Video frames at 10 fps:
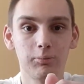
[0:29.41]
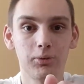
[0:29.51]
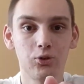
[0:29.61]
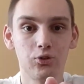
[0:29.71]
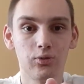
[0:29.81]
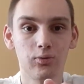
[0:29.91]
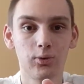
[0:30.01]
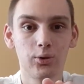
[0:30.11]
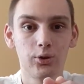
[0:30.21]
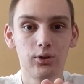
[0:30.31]
bunch of
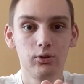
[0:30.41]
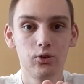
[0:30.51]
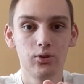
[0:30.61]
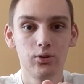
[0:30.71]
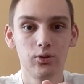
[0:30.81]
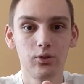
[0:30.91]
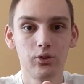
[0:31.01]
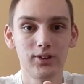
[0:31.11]
roller coasters.